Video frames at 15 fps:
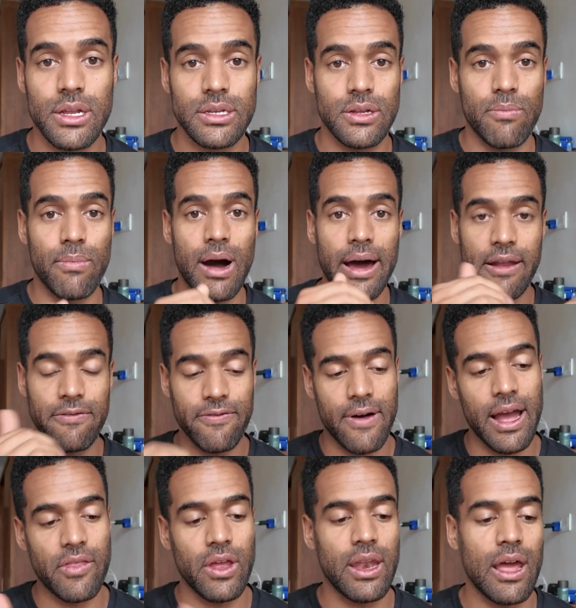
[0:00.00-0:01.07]
to
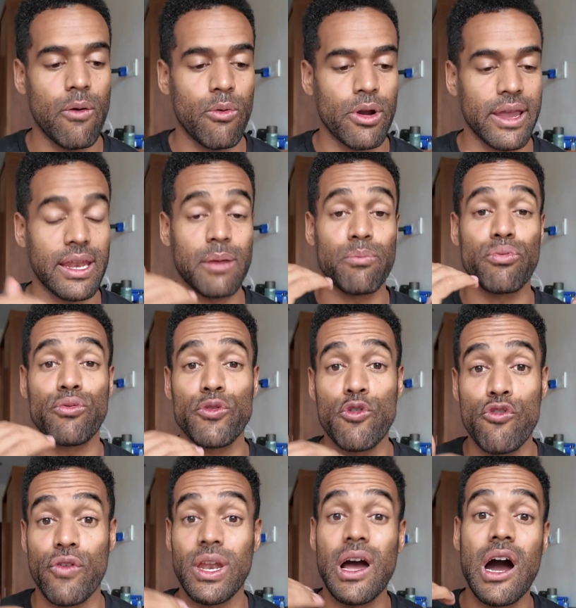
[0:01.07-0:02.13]
modify the network and
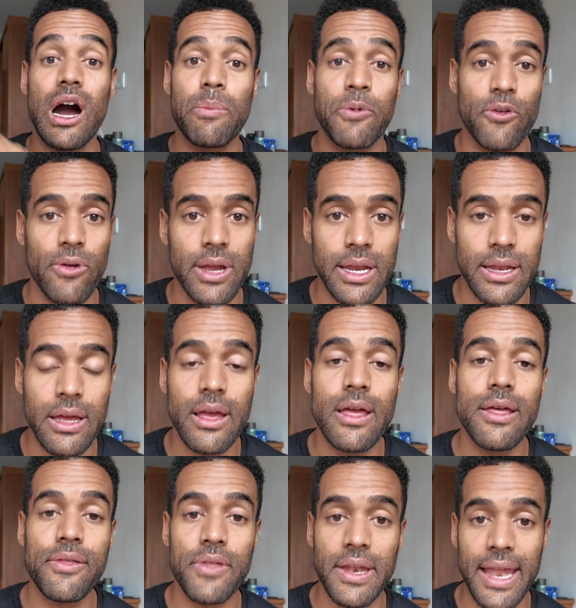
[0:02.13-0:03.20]
improve and upgrade
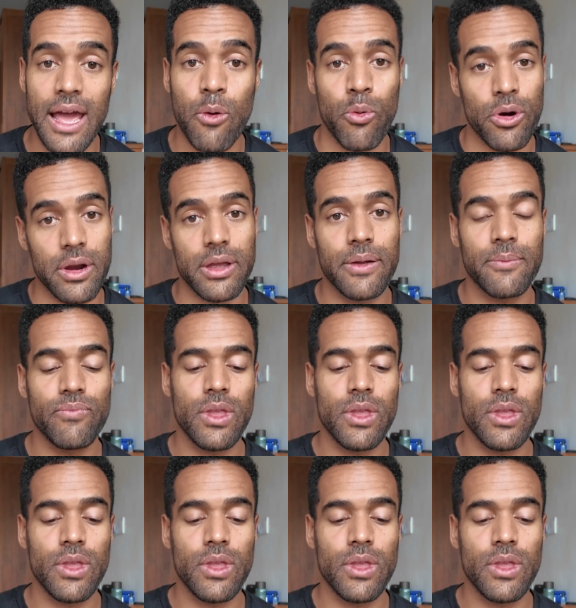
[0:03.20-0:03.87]
the network.